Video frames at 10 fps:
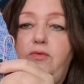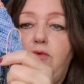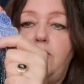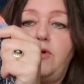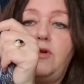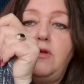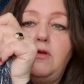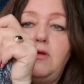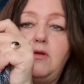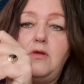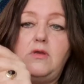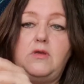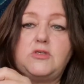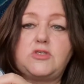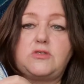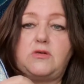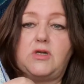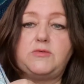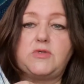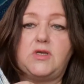4
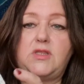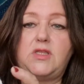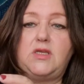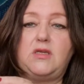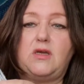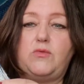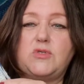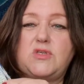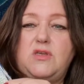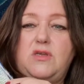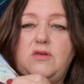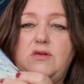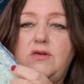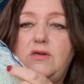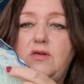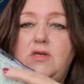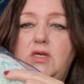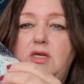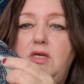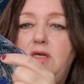stripes, I think. I was here
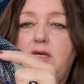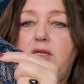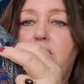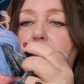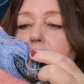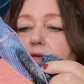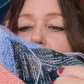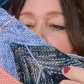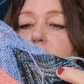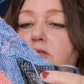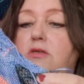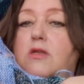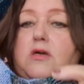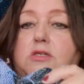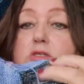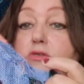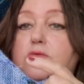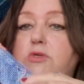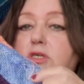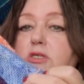and I did a lot last
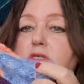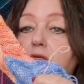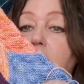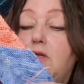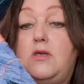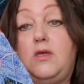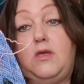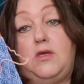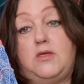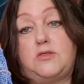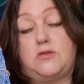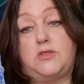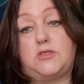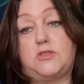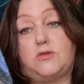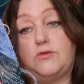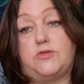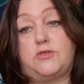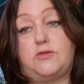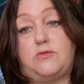2 weeks. So this is
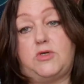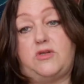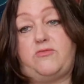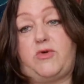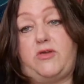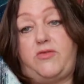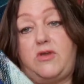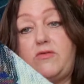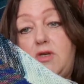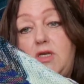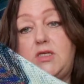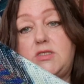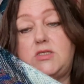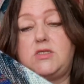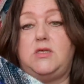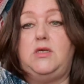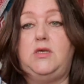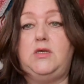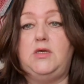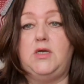also one of my favorite knits.
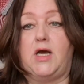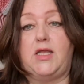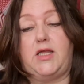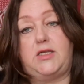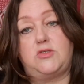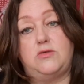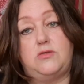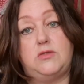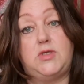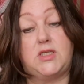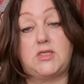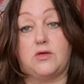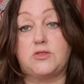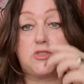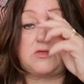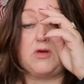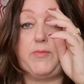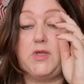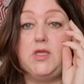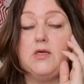I like to knit on
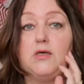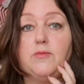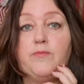scrappy